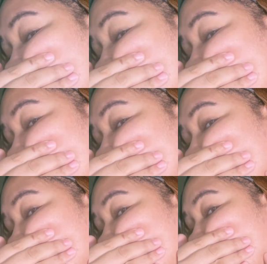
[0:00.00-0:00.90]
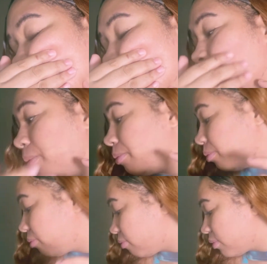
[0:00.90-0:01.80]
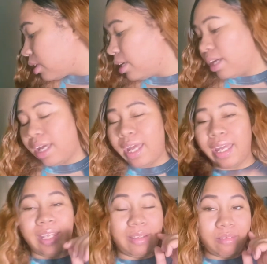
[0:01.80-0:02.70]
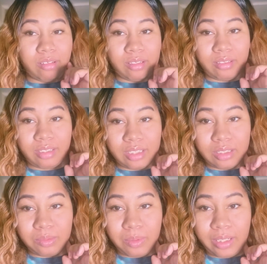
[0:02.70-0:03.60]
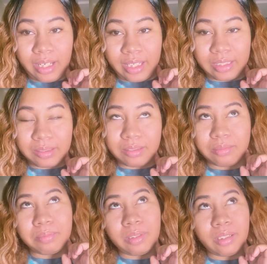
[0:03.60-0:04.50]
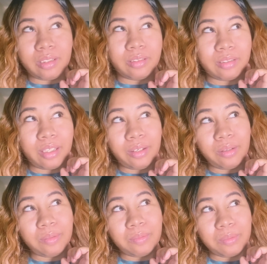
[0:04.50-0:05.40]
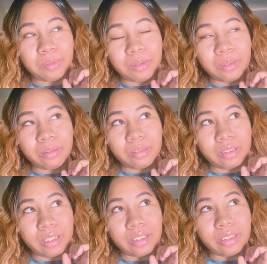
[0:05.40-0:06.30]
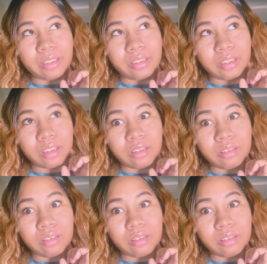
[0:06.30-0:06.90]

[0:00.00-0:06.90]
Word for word: scars right here, and this one has been in there for like